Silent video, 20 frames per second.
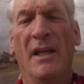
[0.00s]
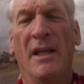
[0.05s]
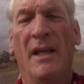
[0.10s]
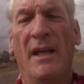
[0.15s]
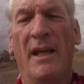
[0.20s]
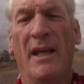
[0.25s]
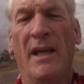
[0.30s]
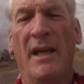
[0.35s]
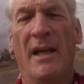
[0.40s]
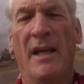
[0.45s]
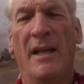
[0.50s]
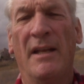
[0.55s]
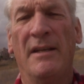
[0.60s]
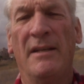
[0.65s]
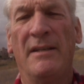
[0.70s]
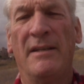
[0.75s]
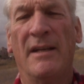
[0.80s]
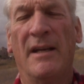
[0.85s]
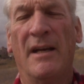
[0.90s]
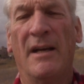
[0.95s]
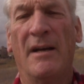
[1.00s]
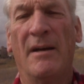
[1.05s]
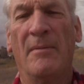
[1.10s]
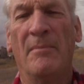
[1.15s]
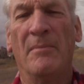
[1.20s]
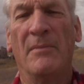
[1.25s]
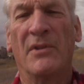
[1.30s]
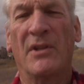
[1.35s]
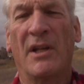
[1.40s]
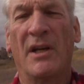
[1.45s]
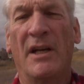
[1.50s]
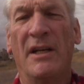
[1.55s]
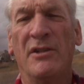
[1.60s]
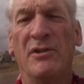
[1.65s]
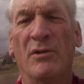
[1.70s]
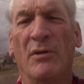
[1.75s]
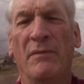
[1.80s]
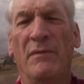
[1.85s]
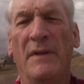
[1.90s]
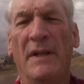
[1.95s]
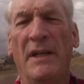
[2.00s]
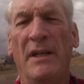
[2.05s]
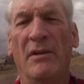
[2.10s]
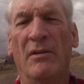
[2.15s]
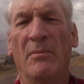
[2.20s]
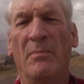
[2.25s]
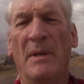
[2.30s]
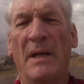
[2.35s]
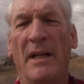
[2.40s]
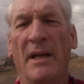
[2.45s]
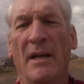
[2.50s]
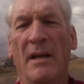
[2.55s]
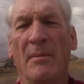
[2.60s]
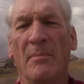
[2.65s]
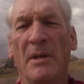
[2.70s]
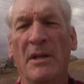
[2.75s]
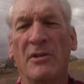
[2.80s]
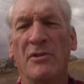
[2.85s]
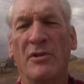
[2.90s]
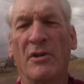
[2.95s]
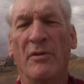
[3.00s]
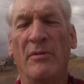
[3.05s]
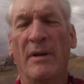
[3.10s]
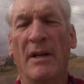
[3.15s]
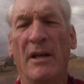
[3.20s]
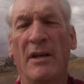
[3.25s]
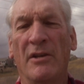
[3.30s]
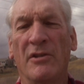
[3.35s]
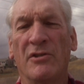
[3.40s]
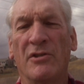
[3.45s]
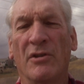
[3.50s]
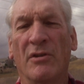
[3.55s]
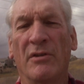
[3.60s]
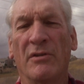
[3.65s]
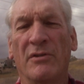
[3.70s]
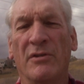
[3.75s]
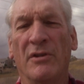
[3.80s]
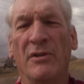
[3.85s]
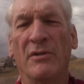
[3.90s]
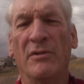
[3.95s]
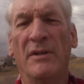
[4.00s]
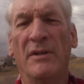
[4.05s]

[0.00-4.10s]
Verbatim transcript: and um, thought I'd do a video about it. I'm going to turn around and show it to you